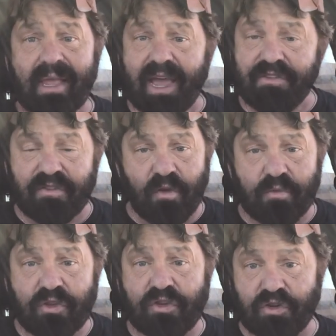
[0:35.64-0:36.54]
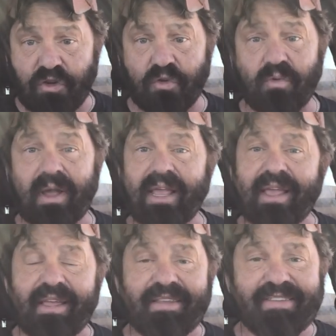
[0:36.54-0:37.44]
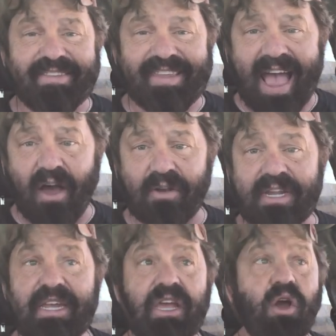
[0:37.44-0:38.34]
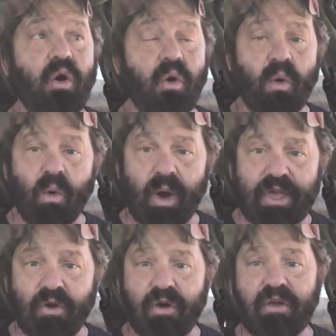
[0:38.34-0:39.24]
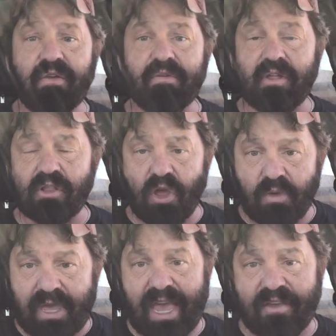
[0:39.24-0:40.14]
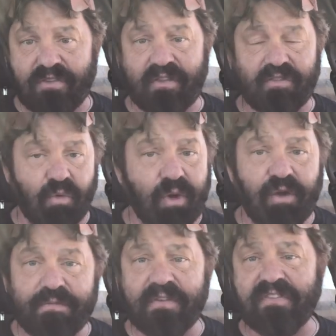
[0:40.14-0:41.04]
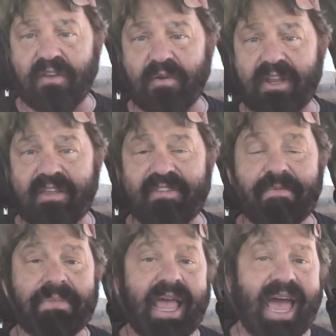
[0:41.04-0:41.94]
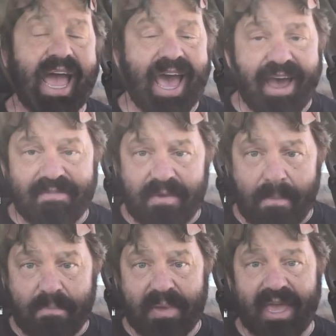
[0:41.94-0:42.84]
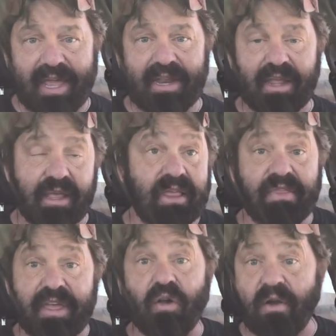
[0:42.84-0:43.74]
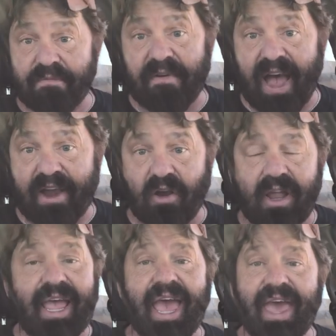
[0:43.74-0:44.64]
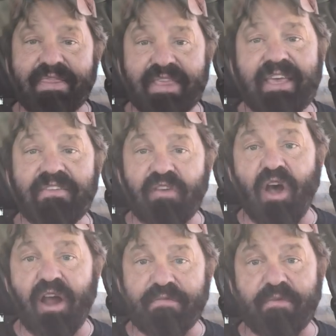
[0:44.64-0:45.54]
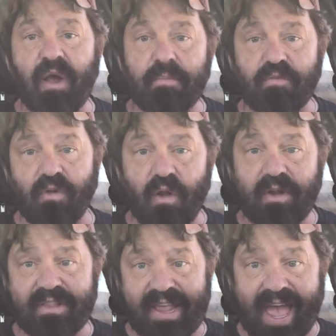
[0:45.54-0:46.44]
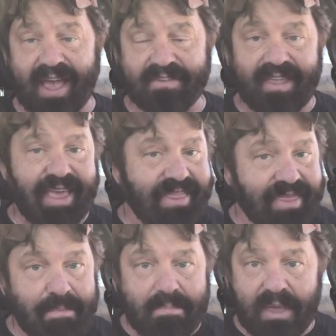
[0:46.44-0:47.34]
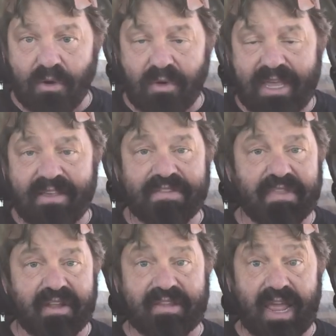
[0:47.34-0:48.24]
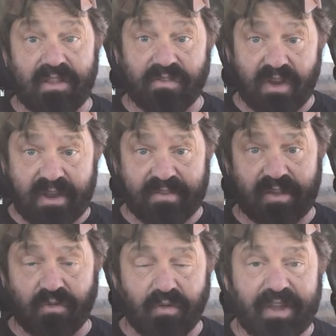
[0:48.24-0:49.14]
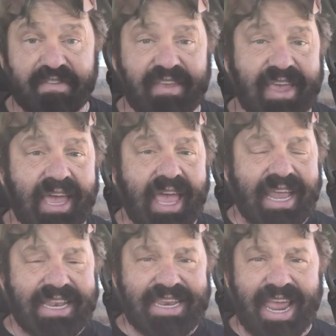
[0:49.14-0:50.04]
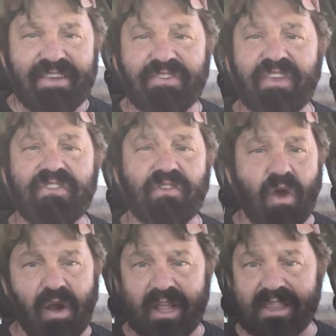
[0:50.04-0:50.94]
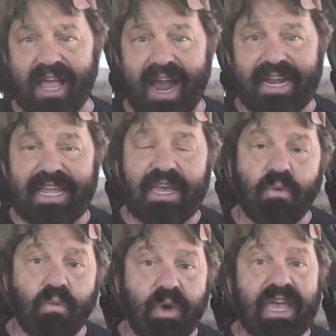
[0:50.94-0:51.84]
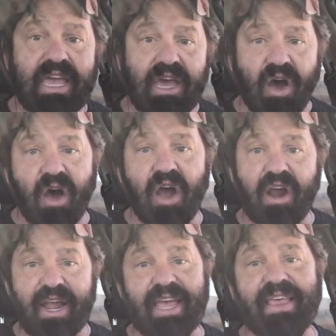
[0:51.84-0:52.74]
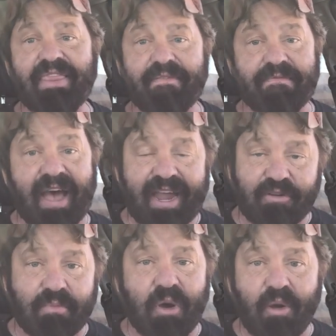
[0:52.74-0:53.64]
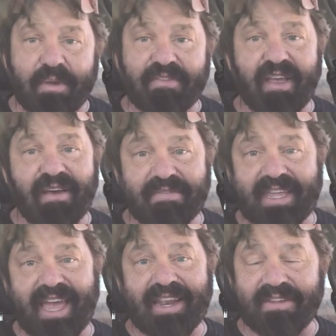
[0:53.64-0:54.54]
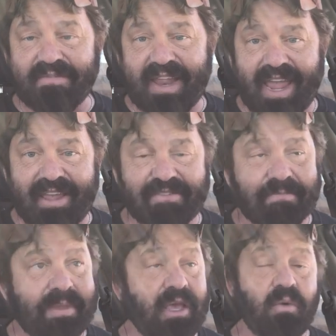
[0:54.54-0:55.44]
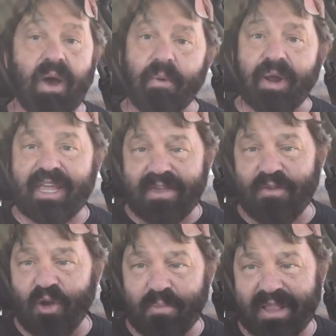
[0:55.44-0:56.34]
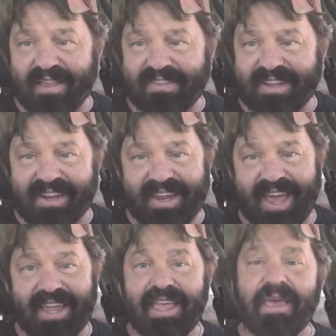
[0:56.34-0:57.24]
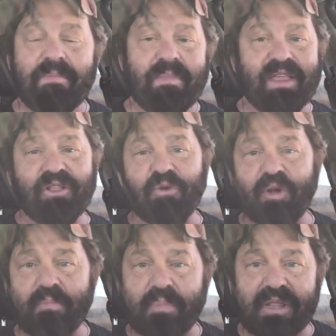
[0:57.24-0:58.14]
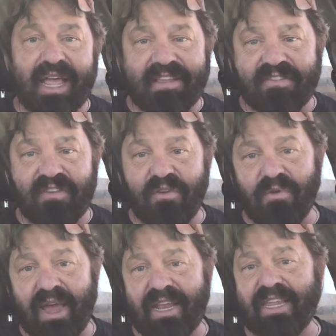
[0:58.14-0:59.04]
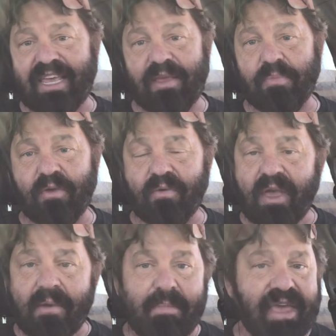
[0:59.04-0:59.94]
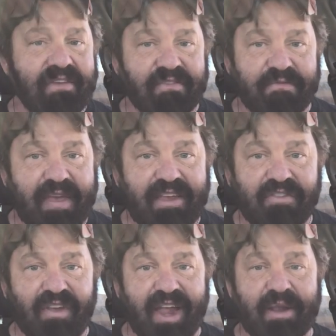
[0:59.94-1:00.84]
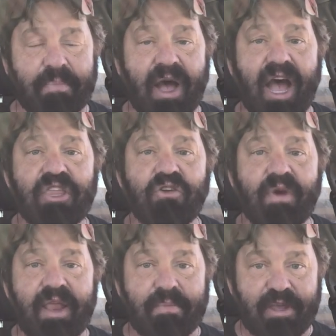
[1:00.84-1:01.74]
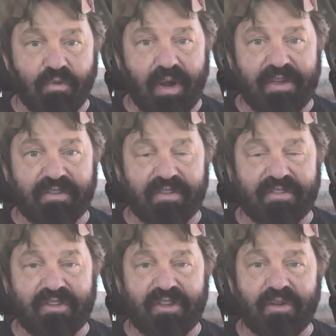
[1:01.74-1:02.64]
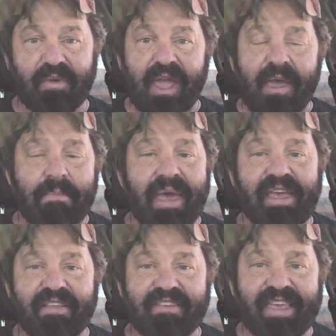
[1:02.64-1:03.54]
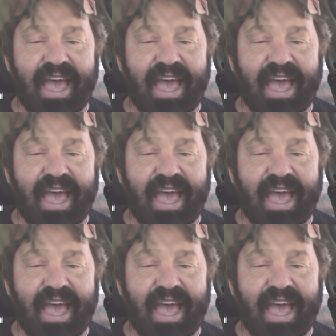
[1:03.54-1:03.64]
And so, two Saudi oil locations, oil facilities, have been, they're on fire. And these are from drone attacks. The Middle East, the tension is increasing. Nations are aligning. We are in the final moments of the end of days. Well, I want to give you a blessing today. May the Lord bless you and keep you. May his face shine upon you and be gracious to you. May his